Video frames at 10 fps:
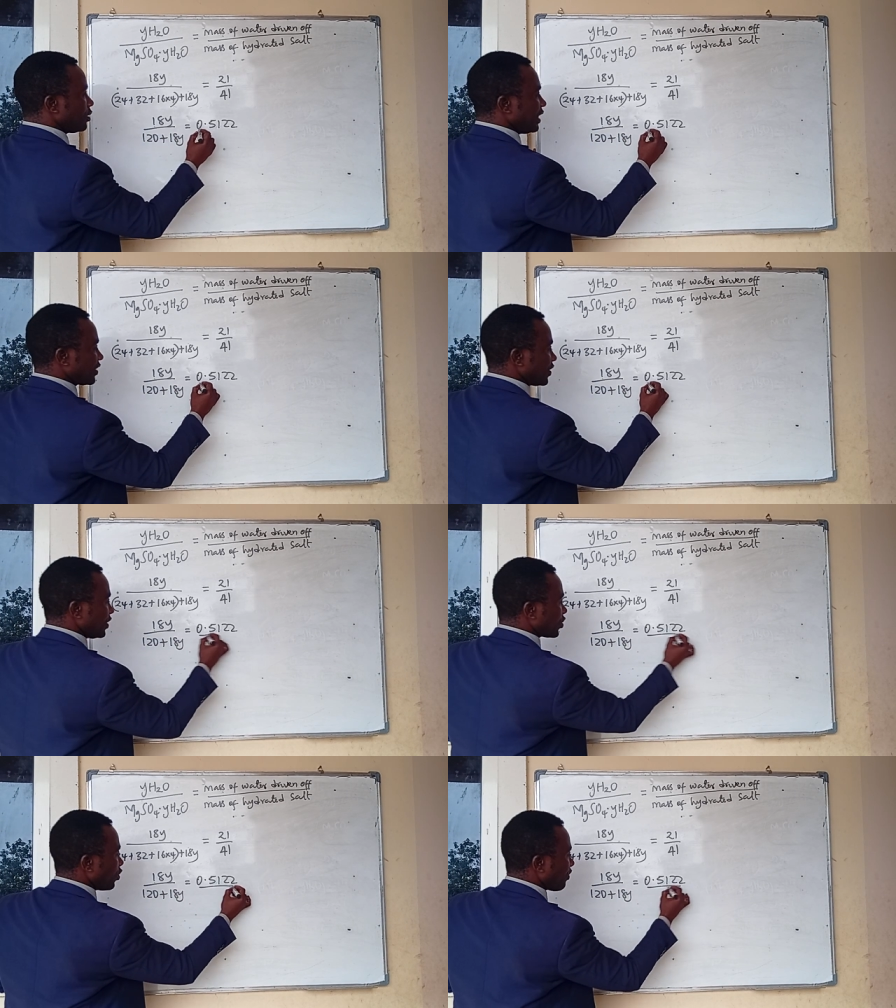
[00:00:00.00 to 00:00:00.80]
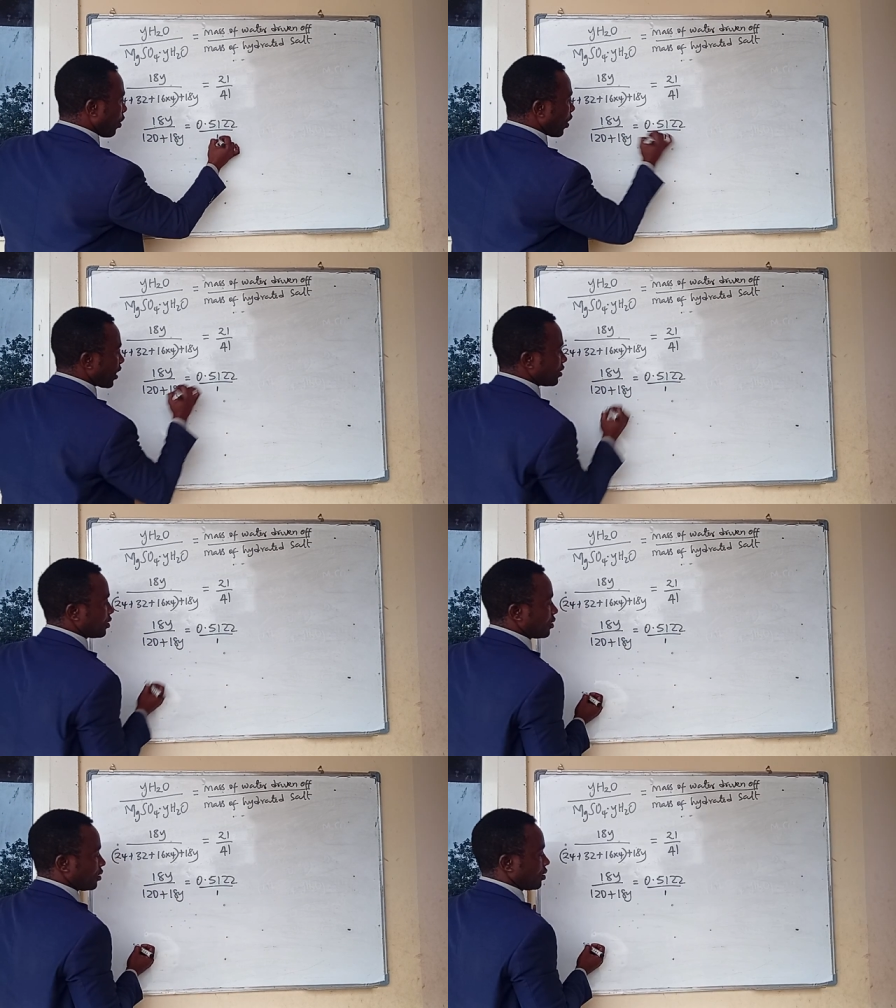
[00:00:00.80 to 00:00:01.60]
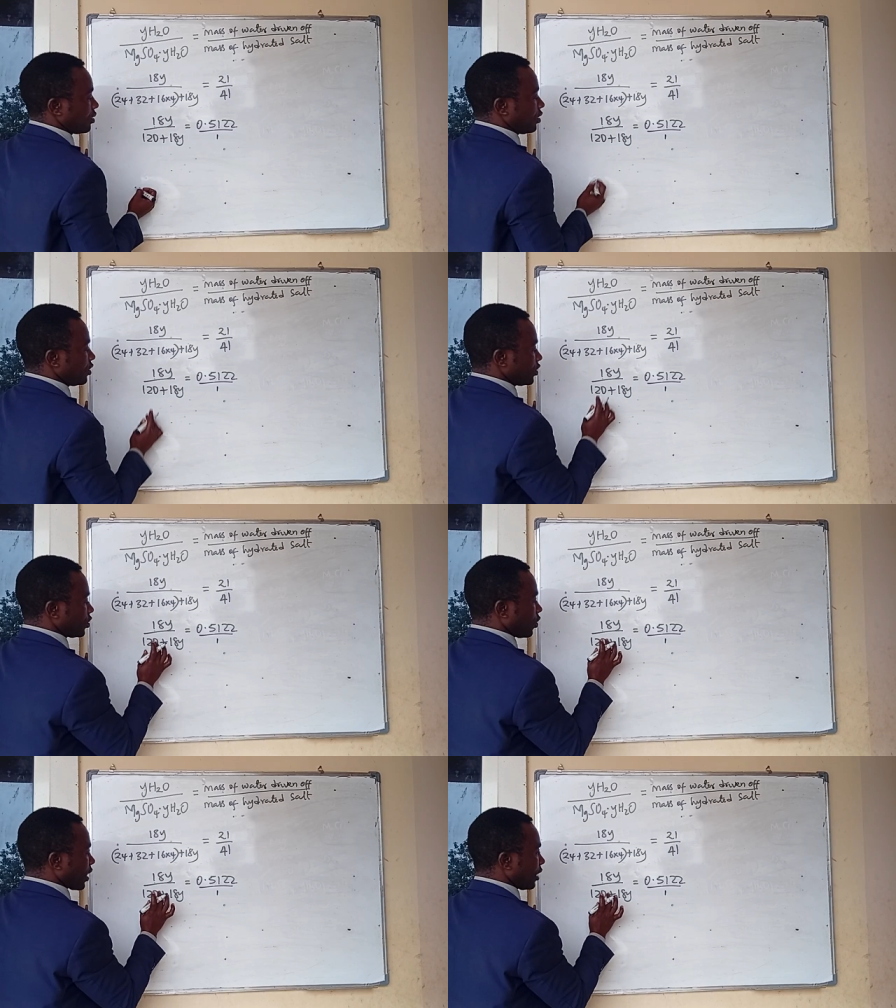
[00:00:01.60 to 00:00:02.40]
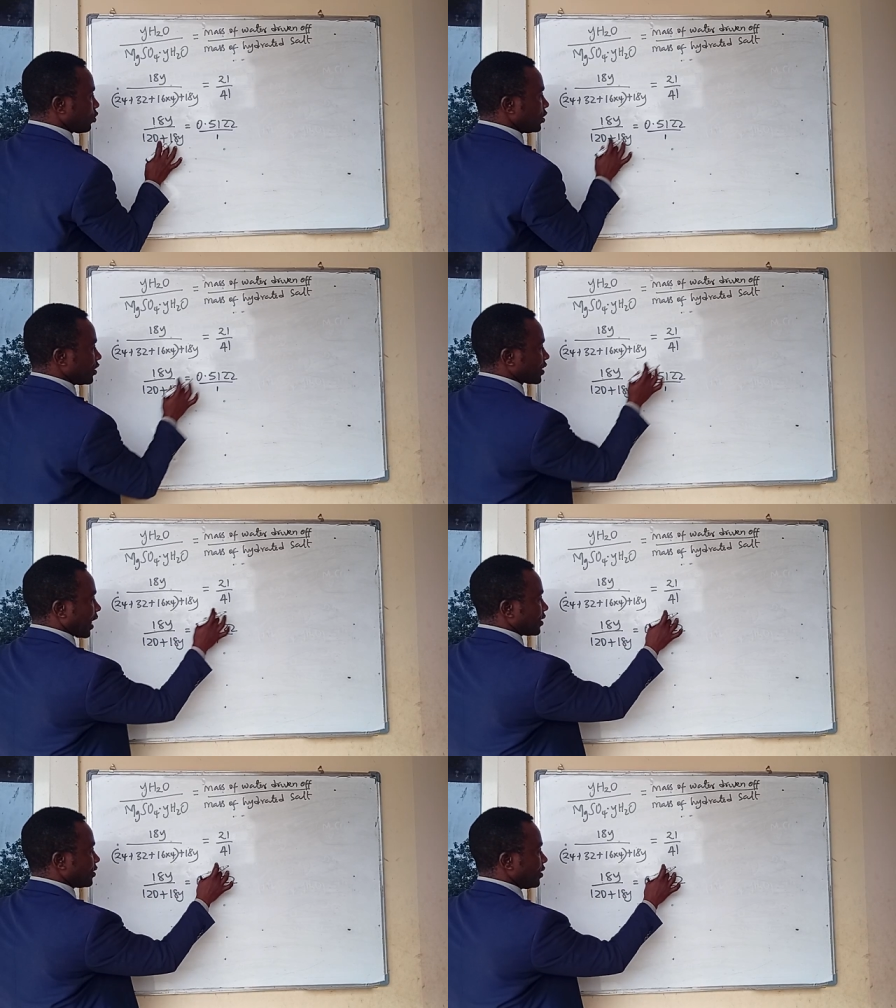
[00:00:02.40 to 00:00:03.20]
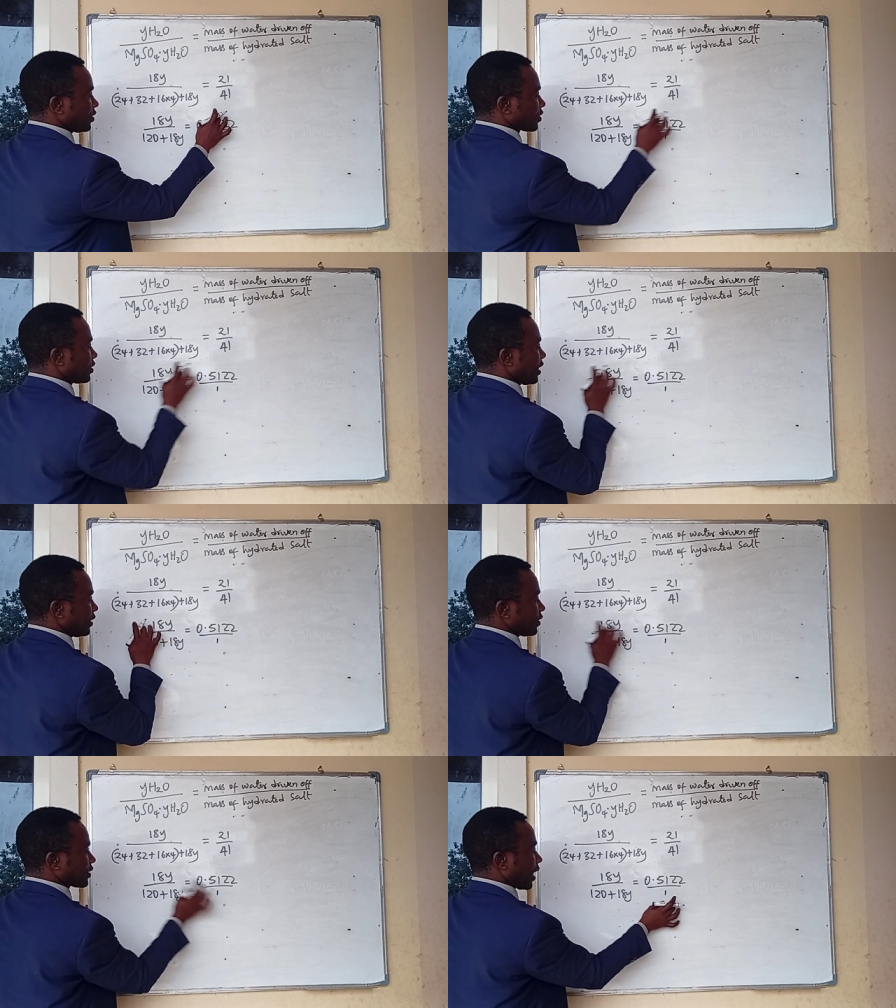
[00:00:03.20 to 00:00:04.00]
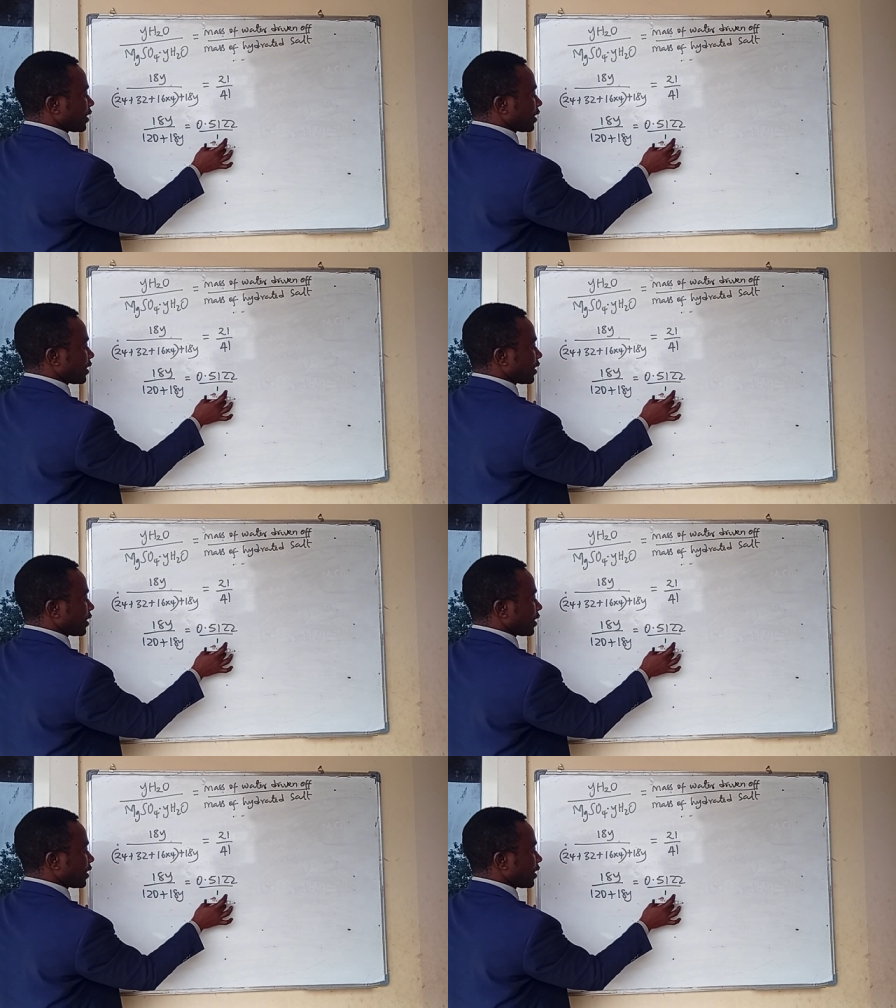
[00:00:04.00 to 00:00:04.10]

This is over 1. So we can do this times this, then this